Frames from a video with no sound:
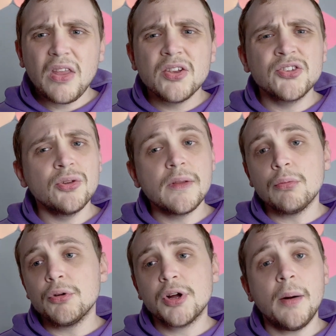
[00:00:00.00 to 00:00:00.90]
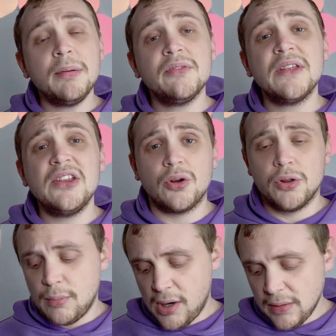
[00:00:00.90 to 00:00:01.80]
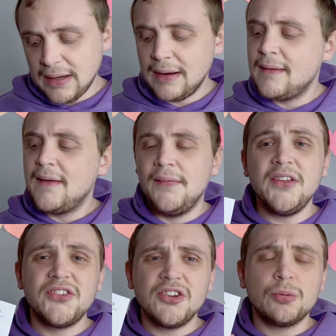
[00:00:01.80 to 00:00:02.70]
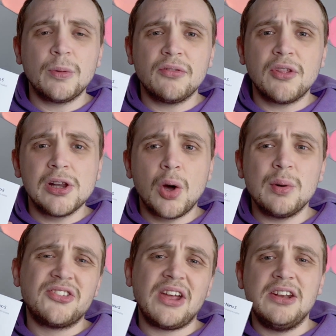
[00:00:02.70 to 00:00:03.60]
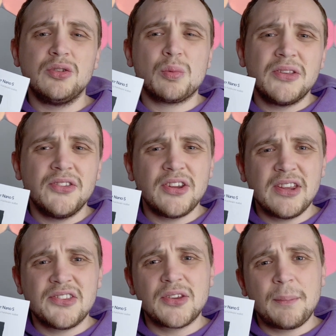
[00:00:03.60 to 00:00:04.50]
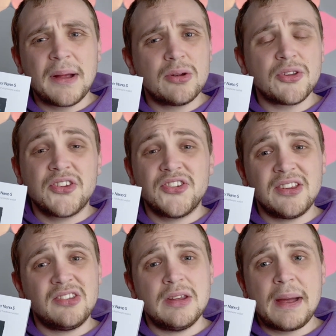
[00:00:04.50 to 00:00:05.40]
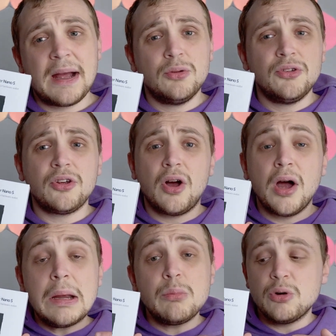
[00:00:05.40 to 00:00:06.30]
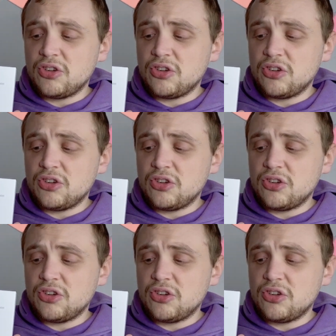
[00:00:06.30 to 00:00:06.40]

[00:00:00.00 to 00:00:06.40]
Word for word: So there are a couple of these on the market. This is one of the lowest end ones. It's about sixty pounds. I would